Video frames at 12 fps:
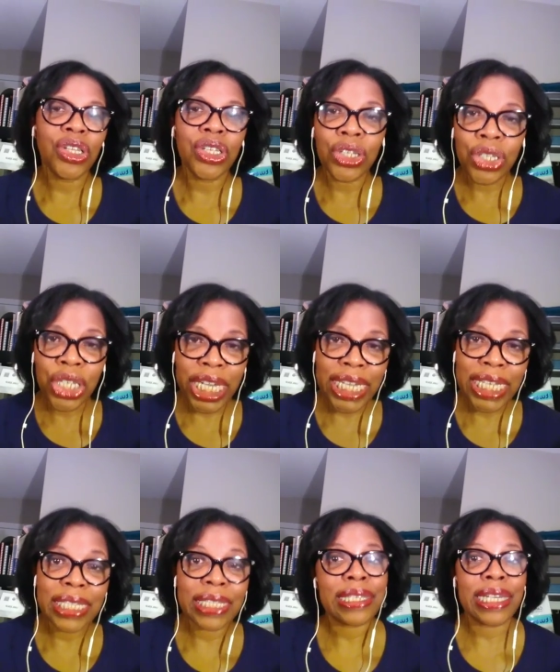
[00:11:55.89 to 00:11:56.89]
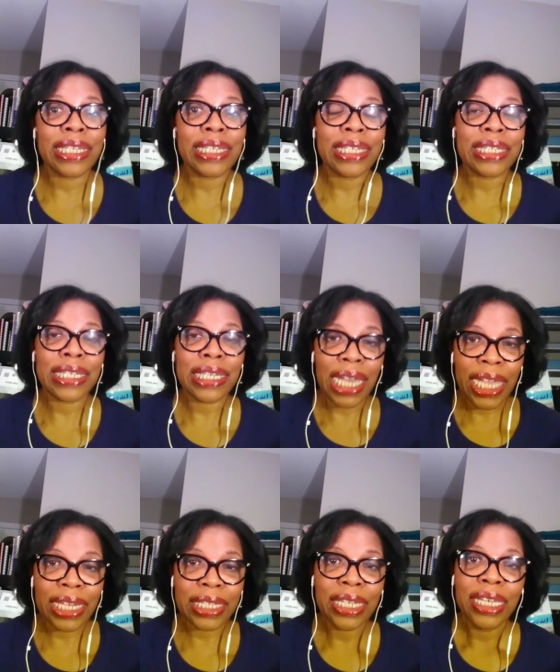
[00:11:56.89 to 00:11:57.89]
little nugget just like I did
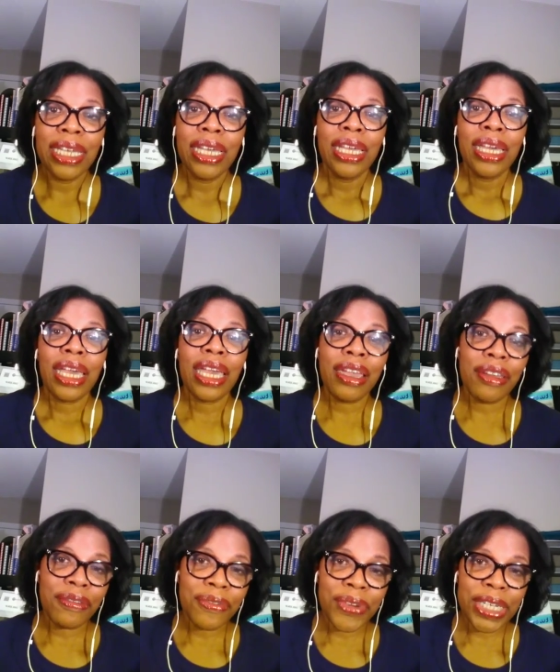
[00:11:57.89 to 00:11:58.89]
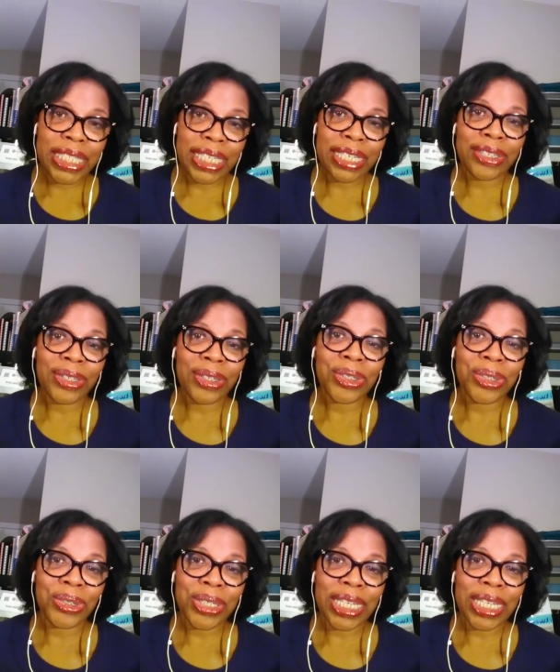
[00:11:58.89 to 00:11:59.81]
tonight every single Tuesday